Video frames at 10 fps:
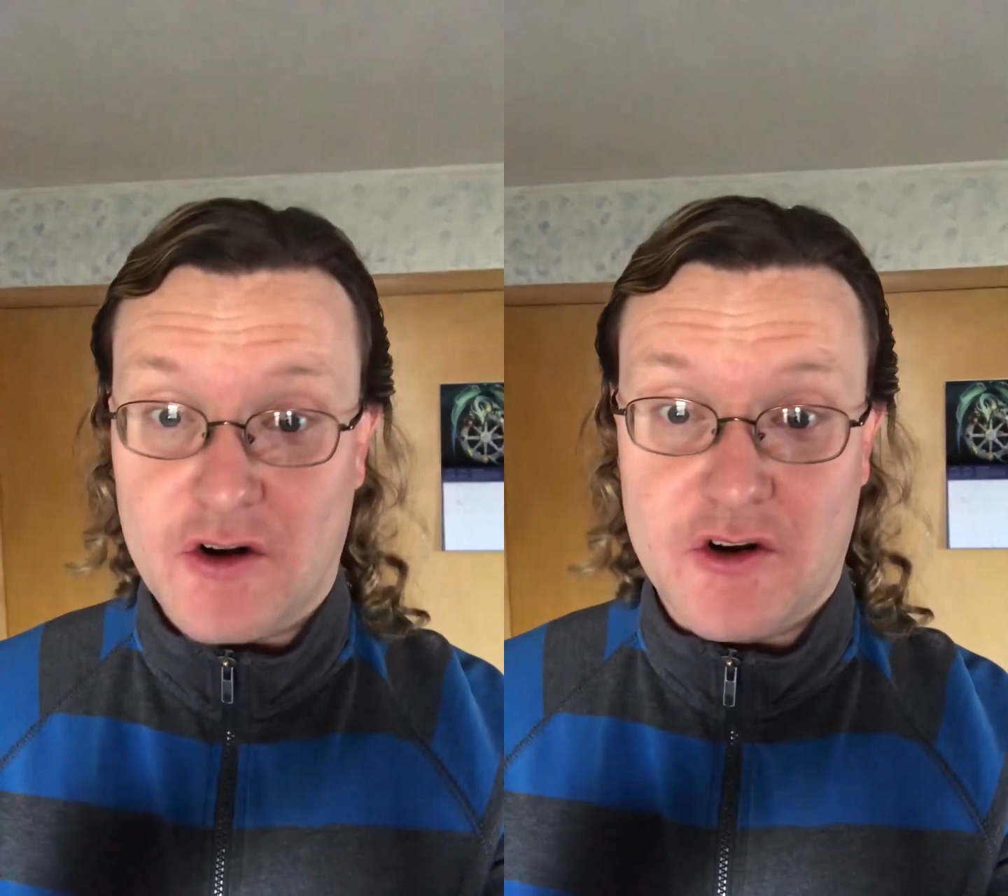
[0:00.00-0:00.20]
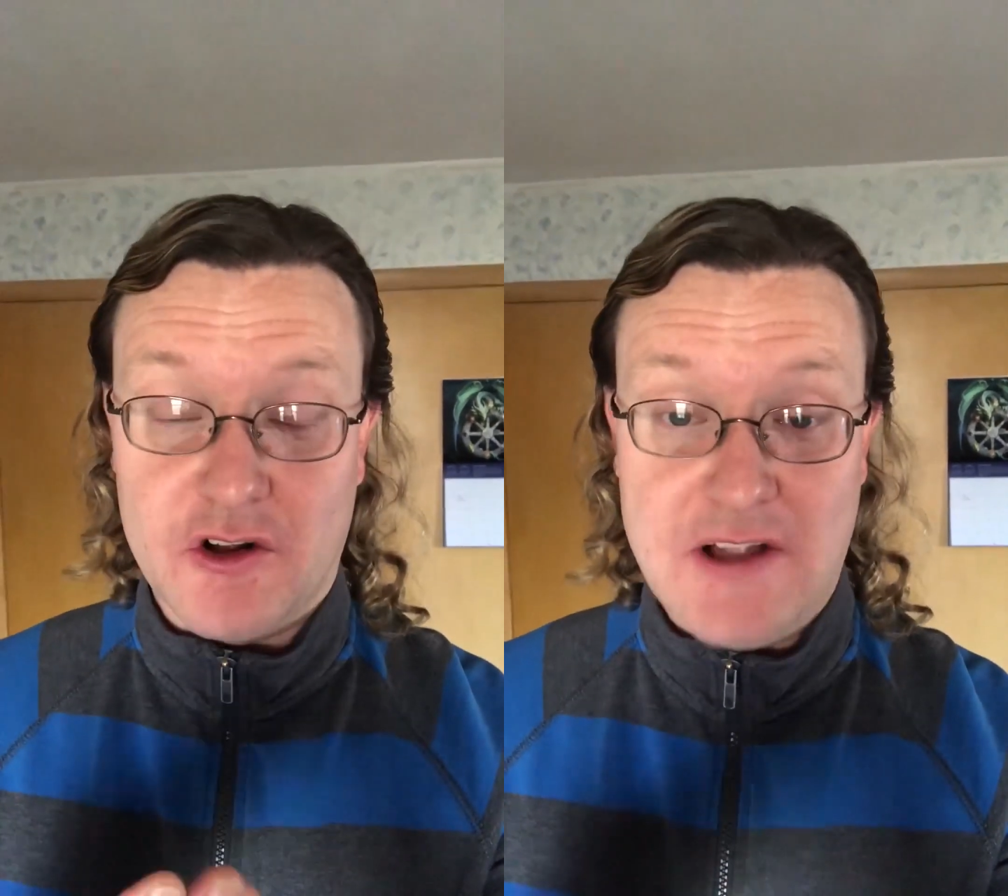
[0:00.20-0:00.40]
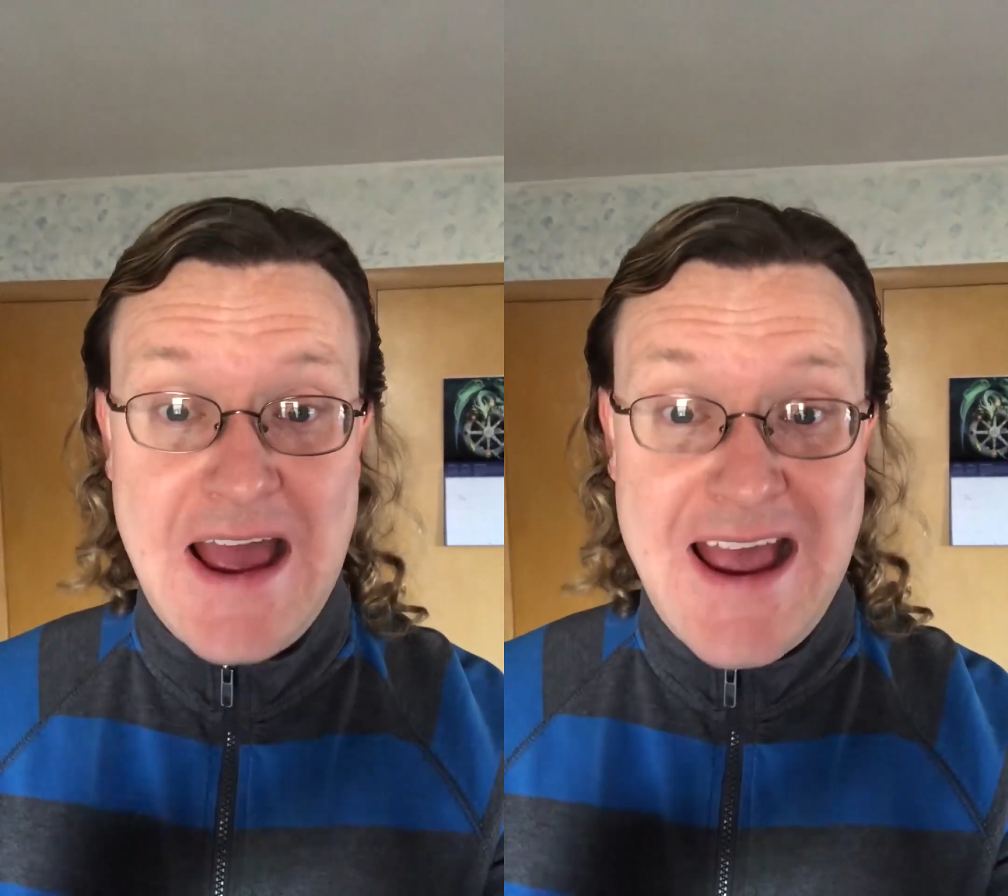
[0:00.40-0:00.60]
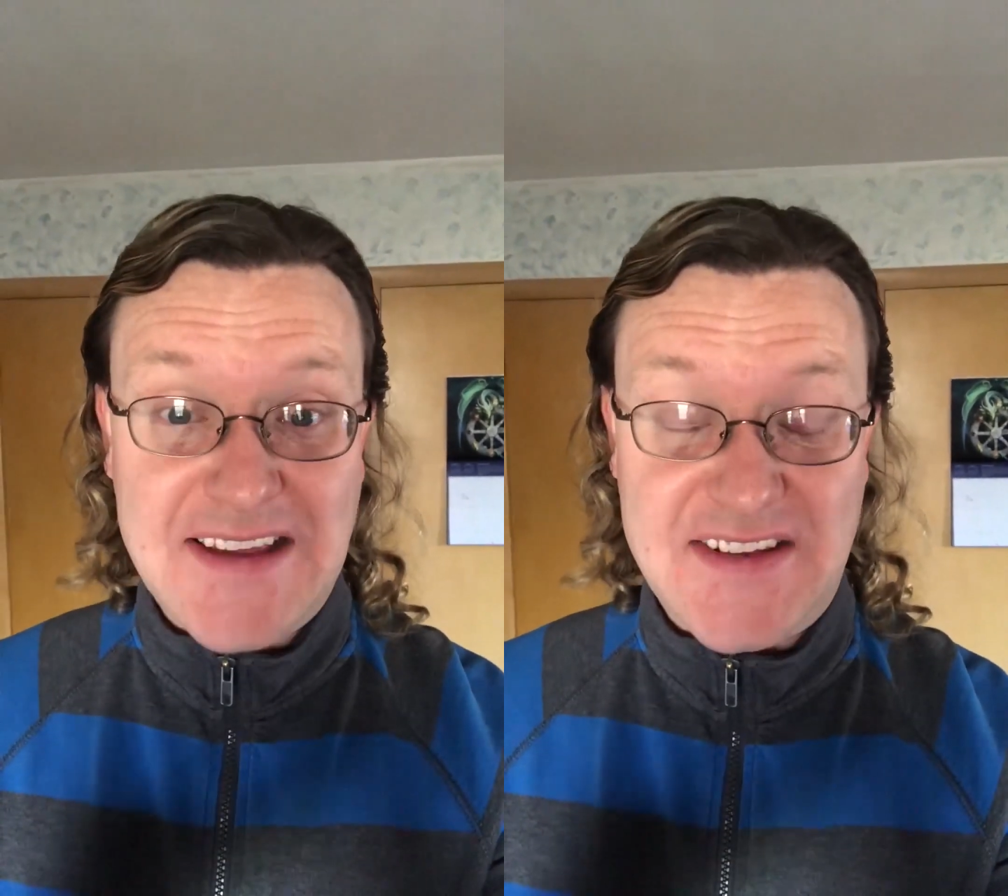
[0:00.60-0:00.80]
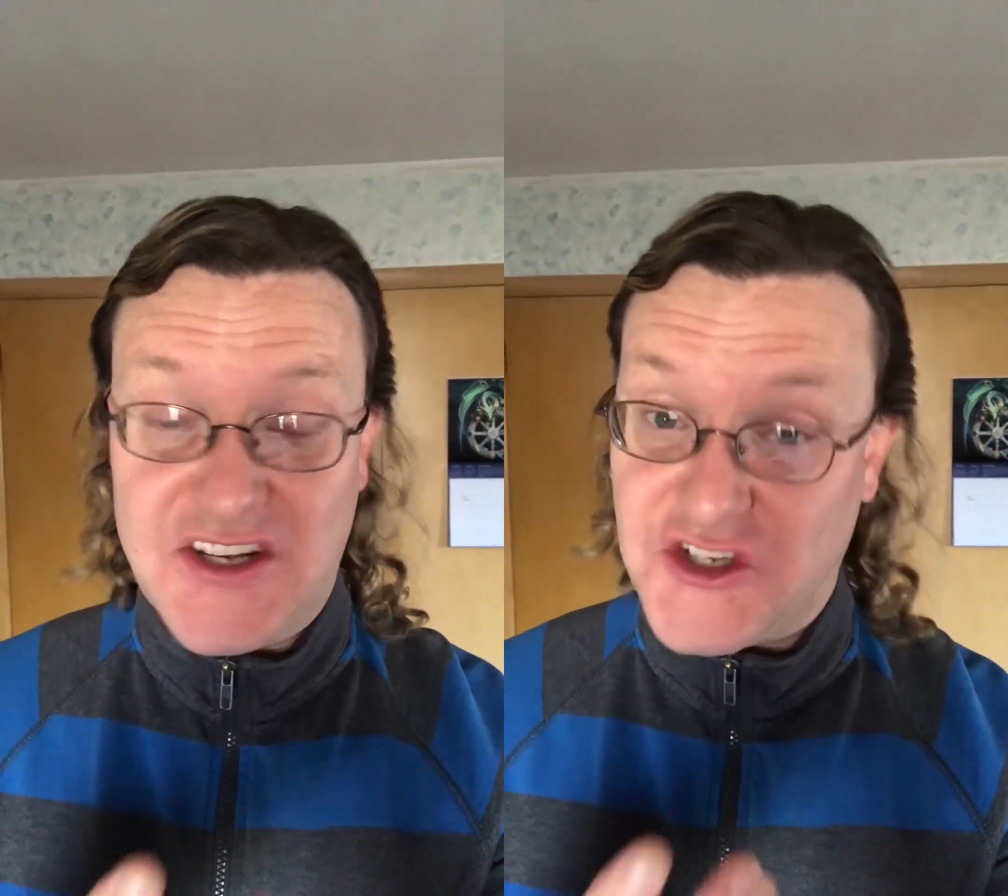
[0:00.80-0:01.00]

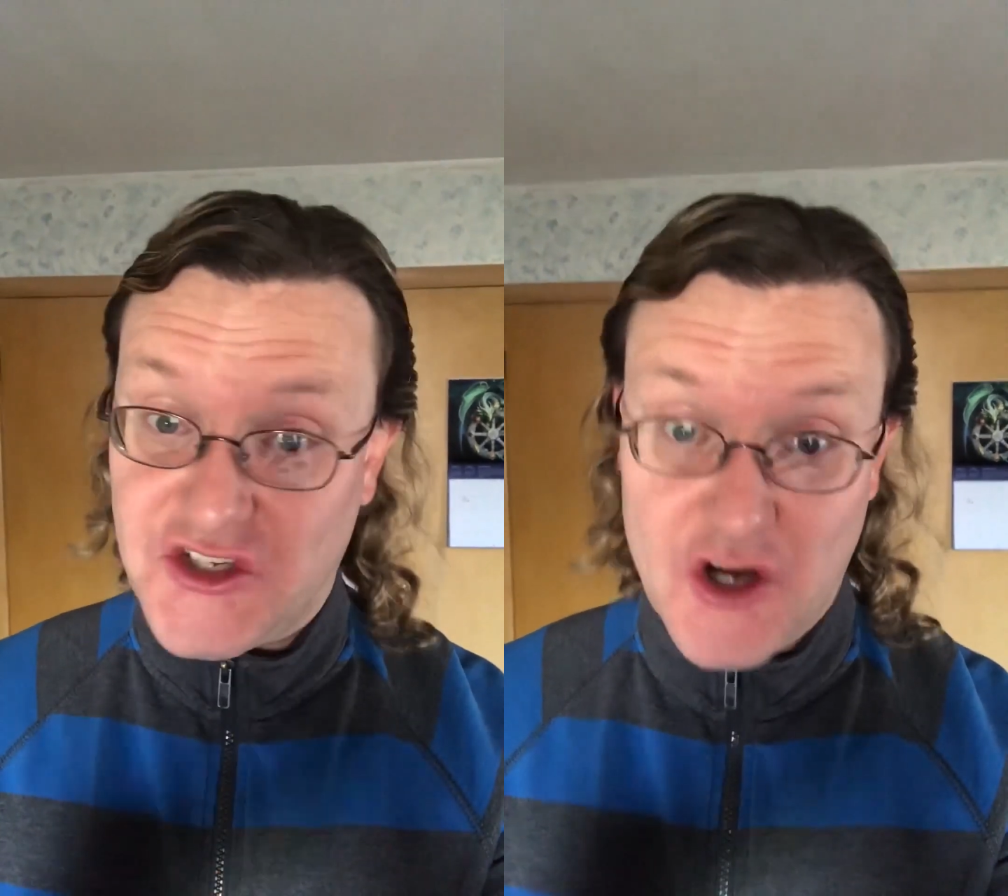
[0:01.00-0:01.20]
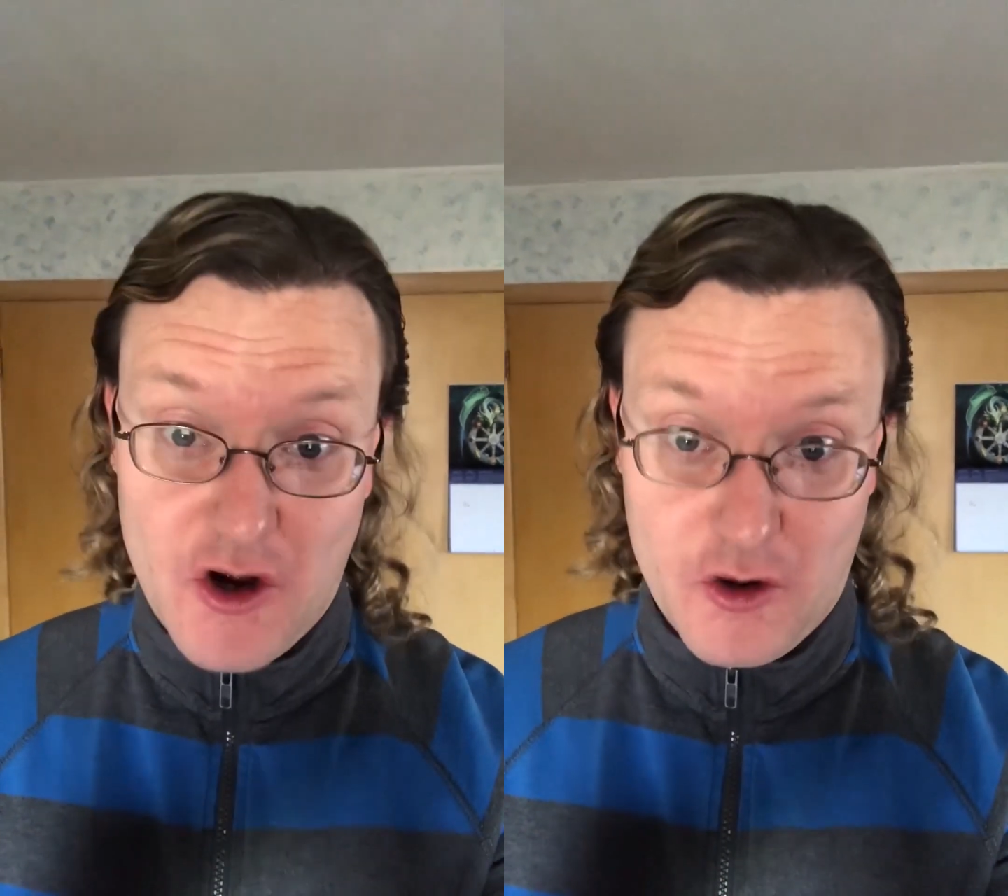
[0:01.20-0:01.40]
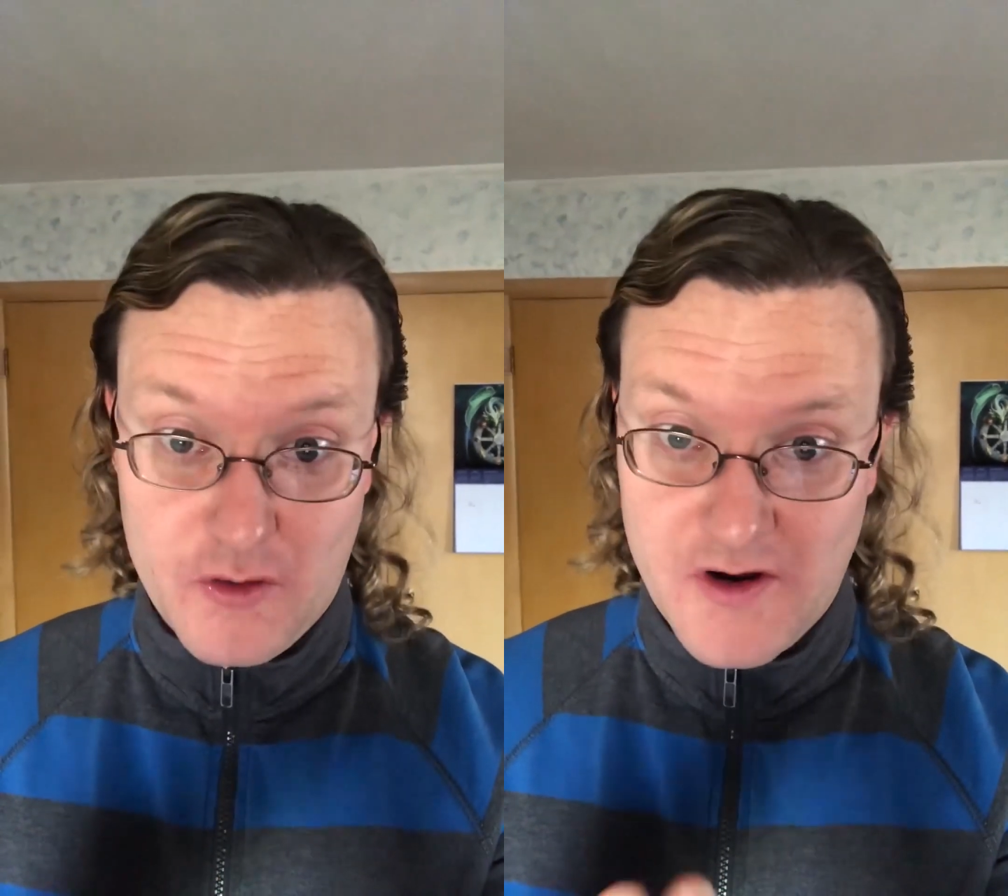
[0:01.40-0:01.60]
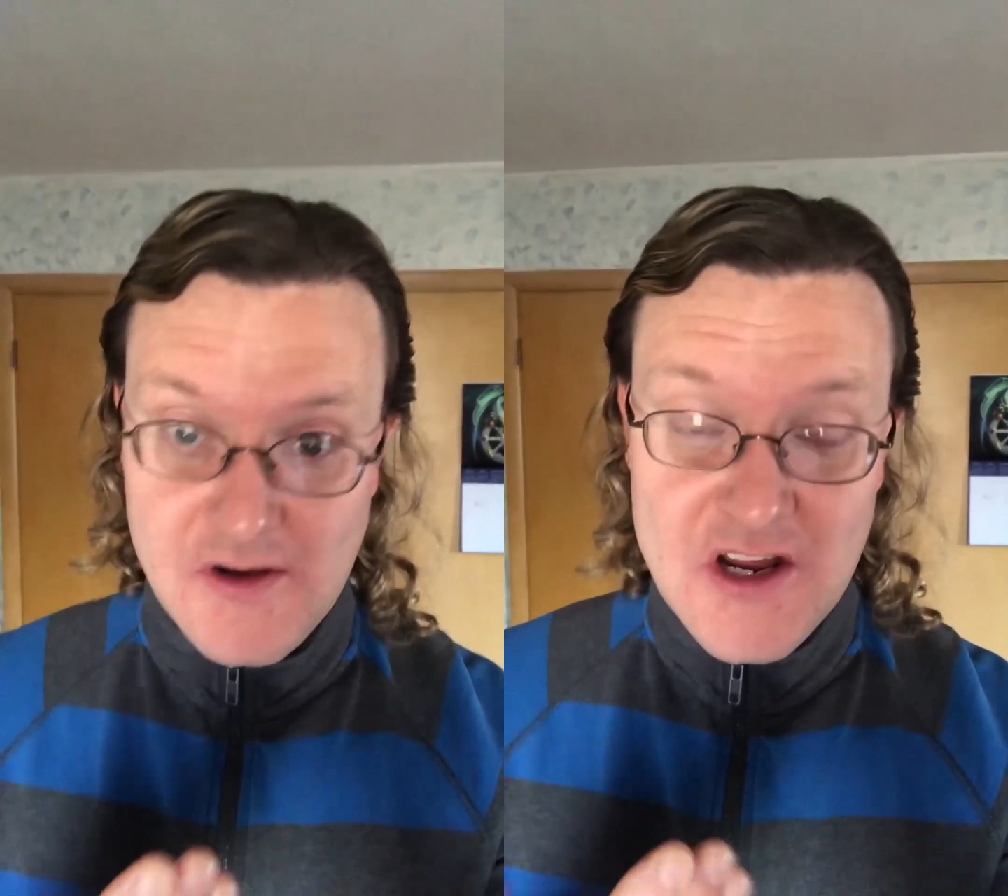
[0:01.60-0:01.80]
glass and stone.